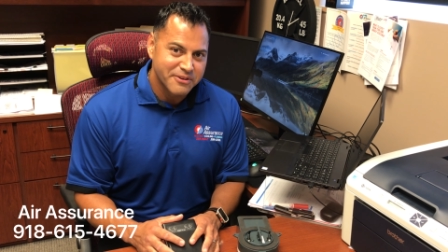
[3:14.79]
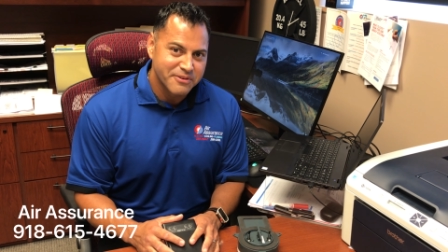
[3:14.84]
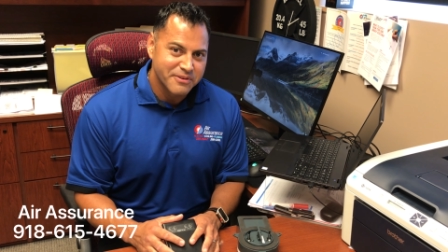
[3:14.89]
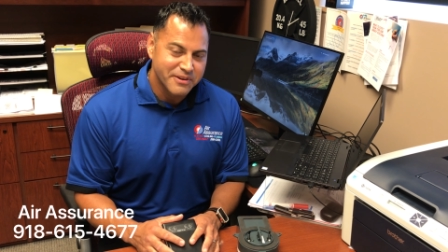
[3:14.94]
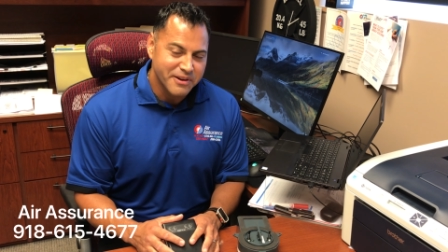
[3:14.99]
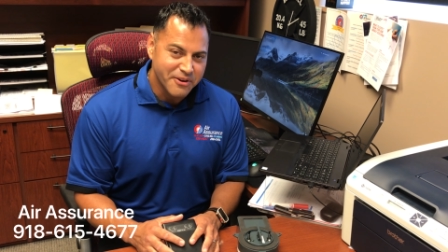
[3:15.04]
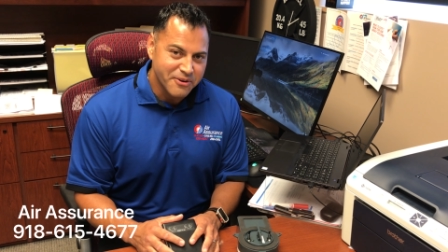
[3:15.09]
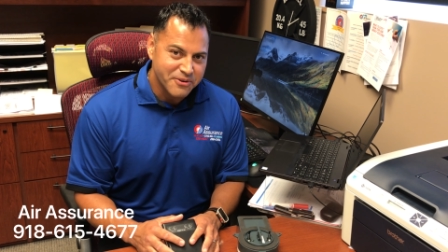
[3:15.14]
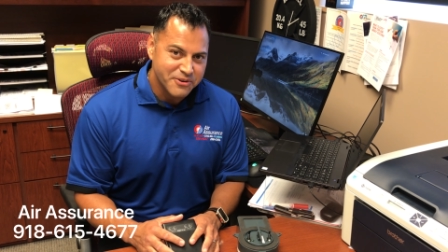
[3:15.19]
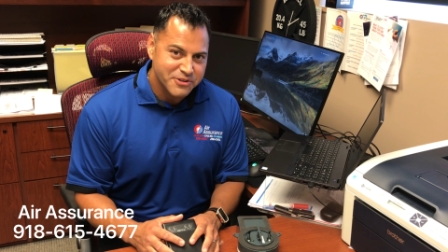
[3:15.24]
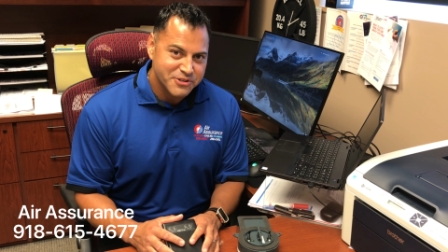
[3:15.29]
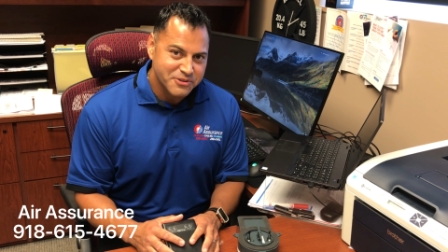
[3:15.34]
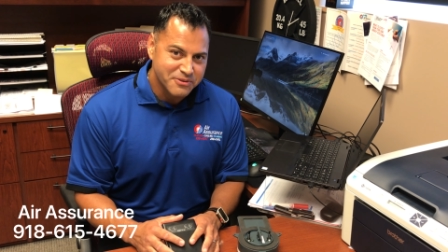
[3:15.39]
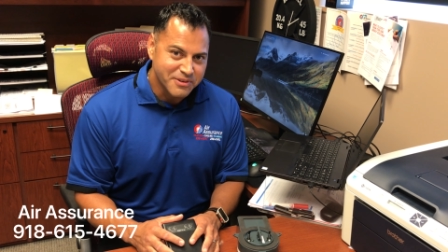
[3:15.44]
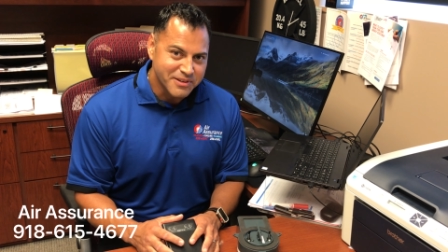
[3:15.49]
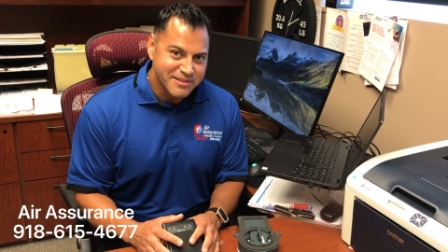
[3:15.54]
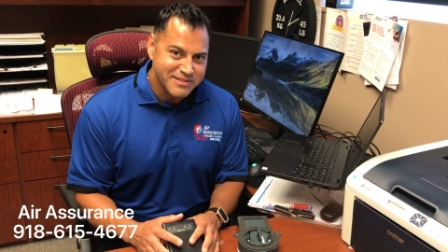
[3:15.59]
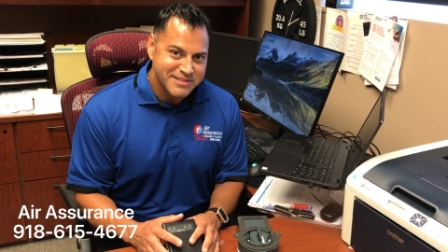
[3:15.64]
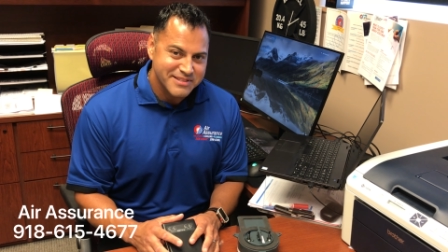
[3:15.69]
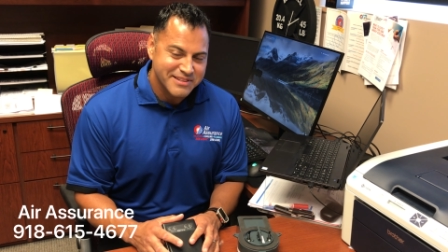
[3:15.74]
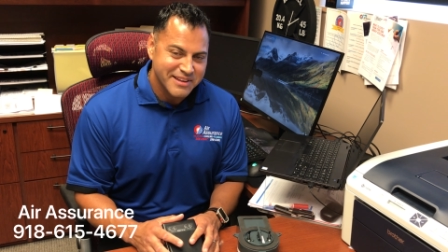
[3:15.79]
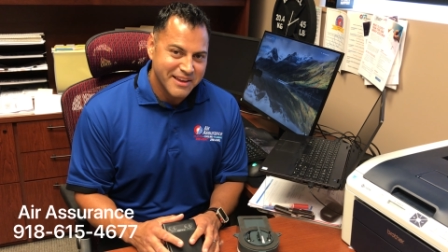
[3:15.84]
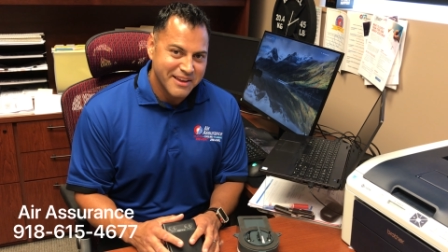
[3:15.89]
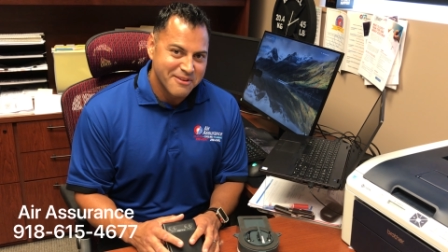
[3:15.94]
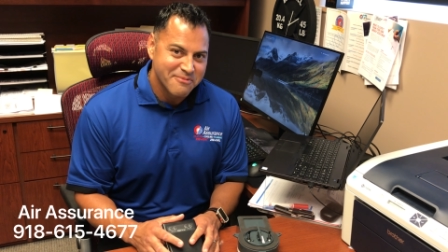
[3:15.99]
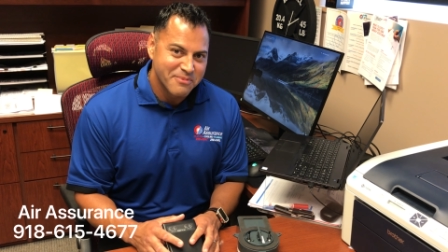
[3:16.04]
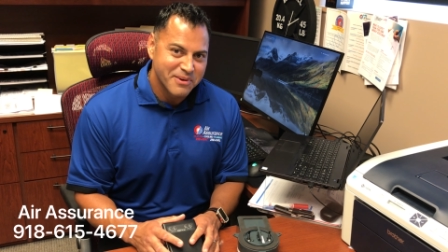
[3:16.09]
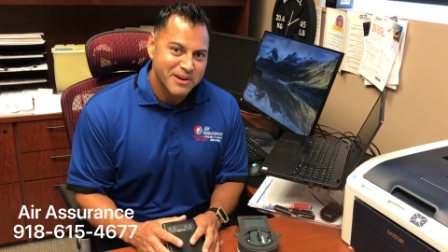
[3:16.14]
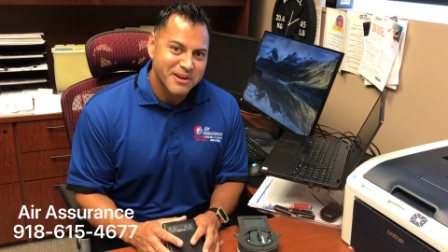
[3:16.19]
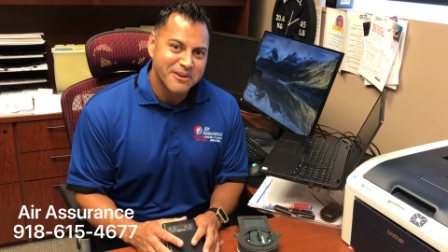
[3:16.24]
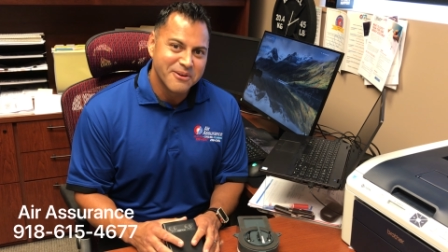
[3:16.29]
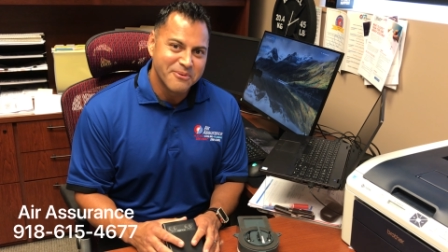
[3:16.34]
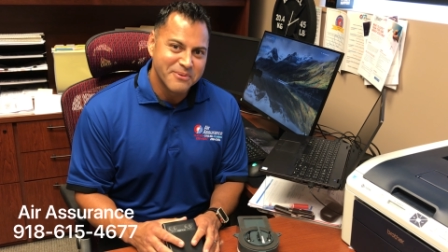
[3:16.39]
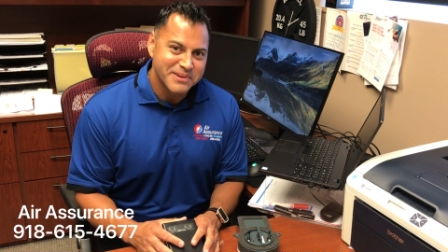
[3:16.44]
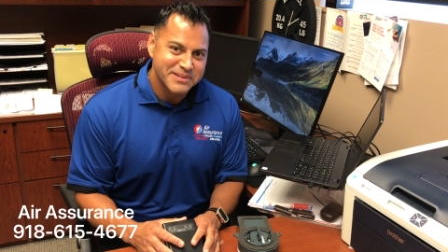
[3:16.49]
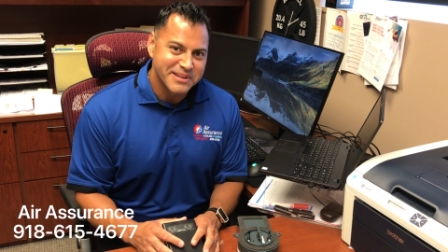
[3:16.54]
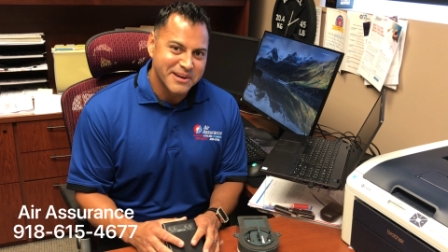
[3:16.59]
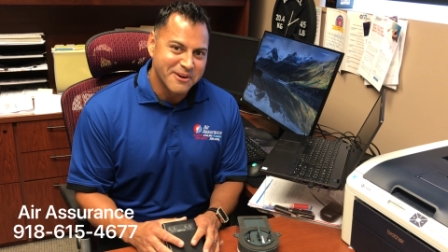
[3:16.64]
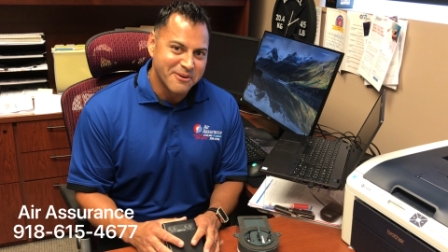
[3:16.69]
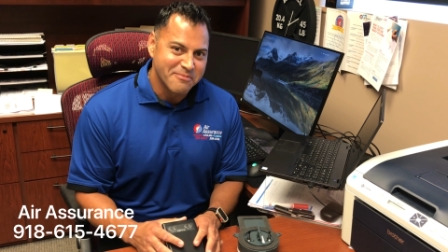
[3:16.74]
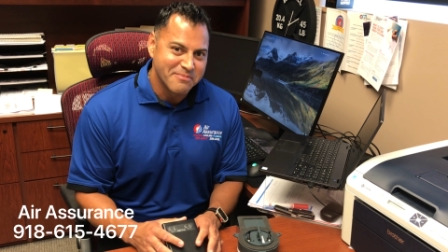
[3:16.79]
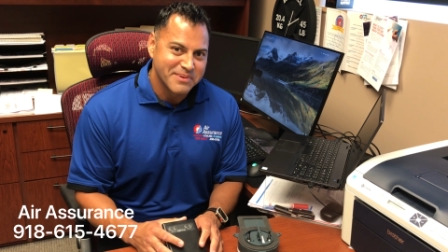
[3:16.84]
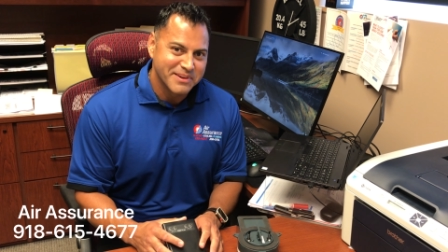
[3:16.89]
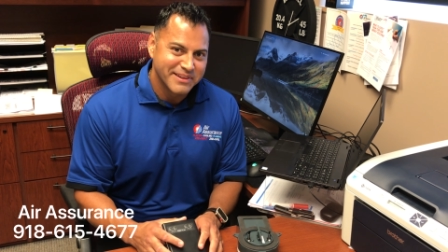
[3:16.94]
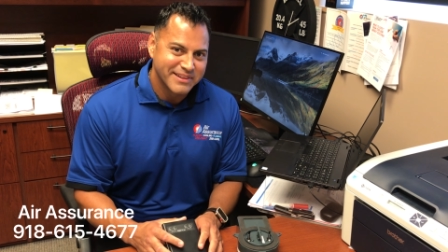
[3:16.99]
here at Air Assurance and we can always help.